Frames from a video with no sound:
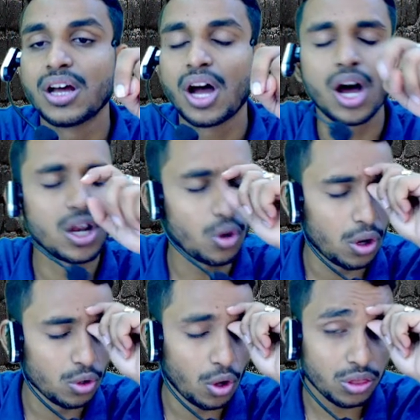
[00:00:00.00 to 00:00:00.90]

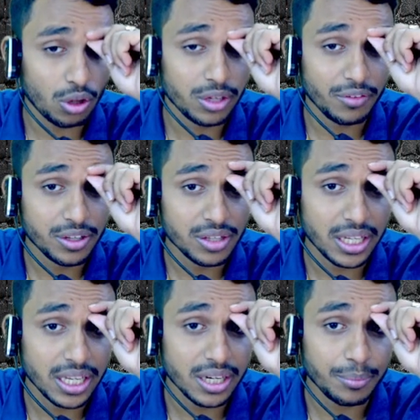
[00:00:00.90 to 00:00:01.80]
No, not sorry, once in
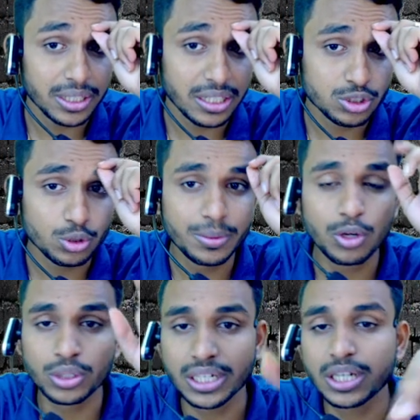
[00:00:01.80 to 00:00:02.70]
a year, but it should be
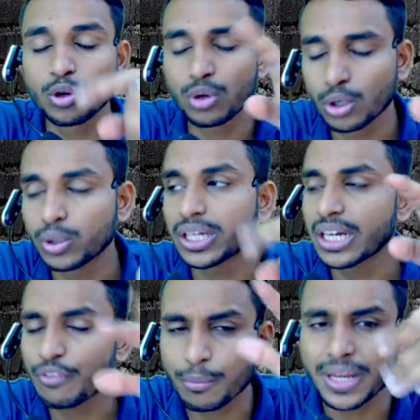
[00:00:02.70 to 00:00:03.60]

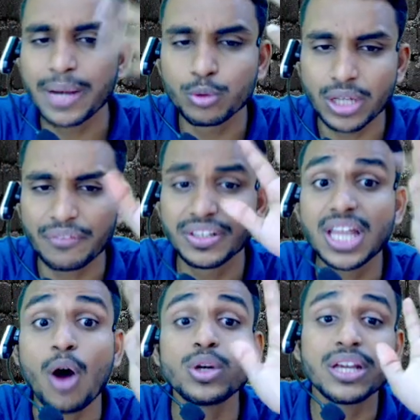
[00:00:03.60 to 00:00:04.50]
rotated from time to time
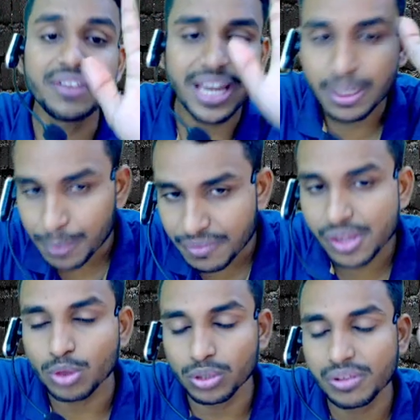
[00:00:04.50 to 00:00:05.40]
without giving any
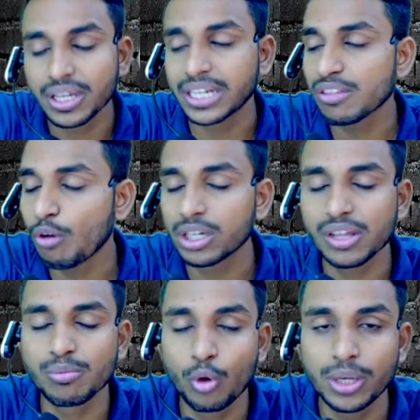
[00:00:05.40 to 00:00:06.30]
previous notice. That is what
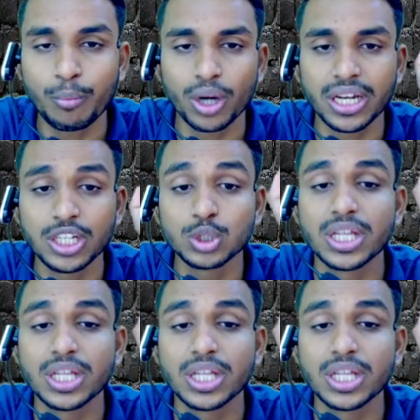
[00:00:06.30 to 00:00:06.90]
is more important.